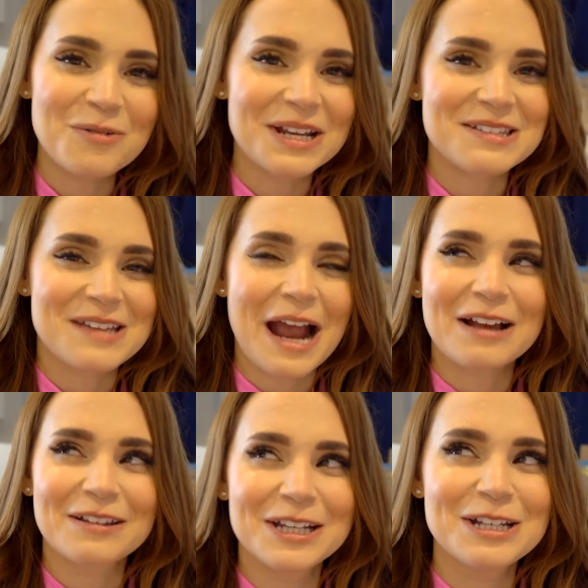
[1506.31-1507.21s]
don't
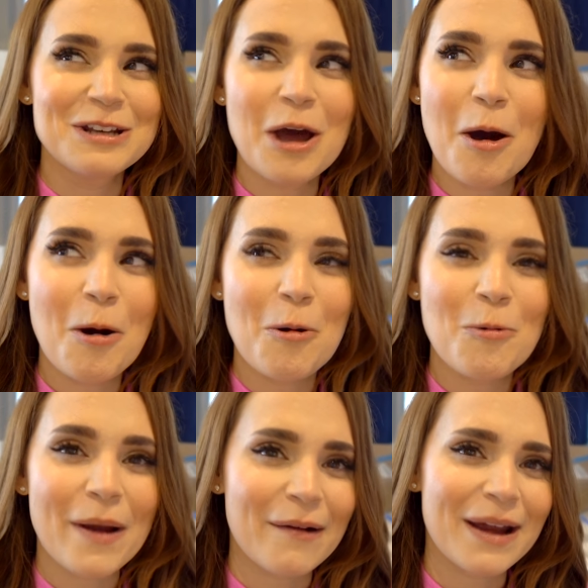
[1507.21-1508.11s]
exactly know
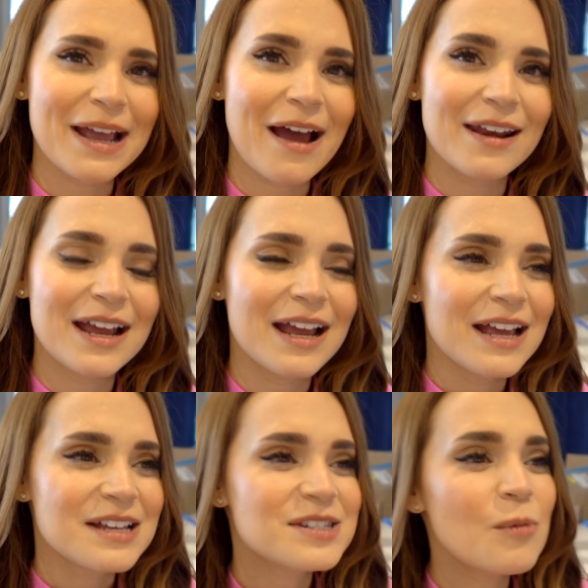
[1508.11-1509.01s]
where I got it.
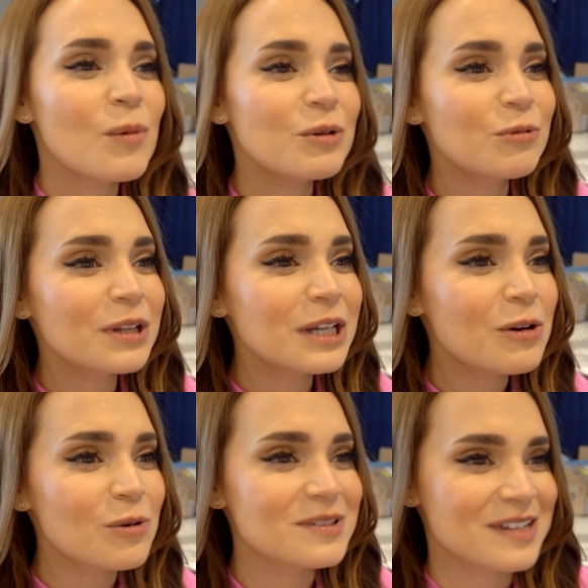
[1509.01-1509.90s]
Someone
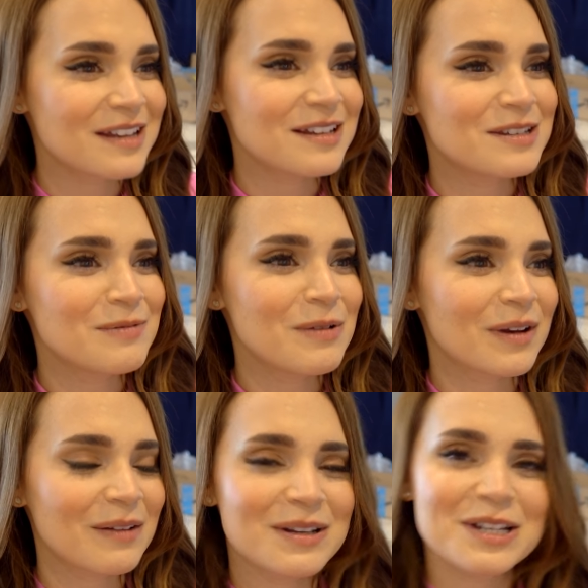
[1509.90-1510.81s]
really cool sent it to me
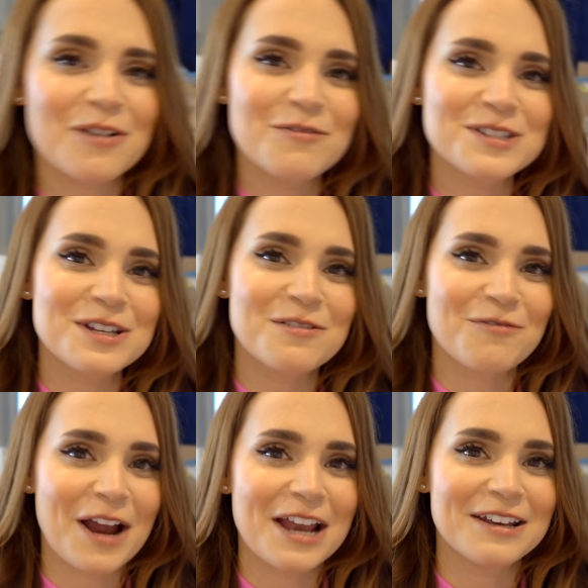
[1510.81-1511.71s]
when I went to go visit a
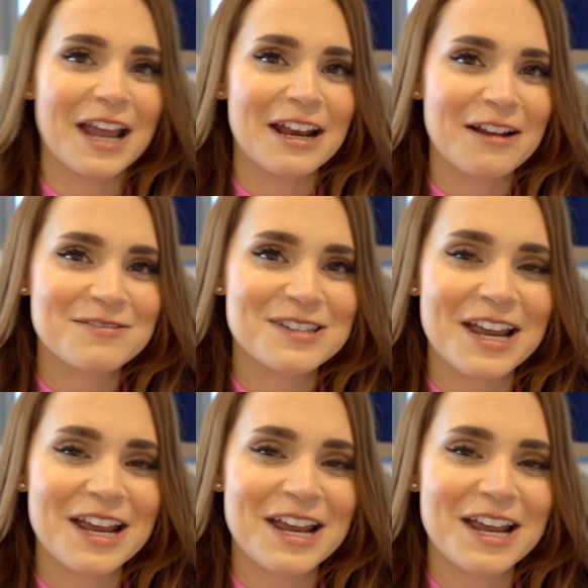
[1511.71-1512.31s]
friend, and I was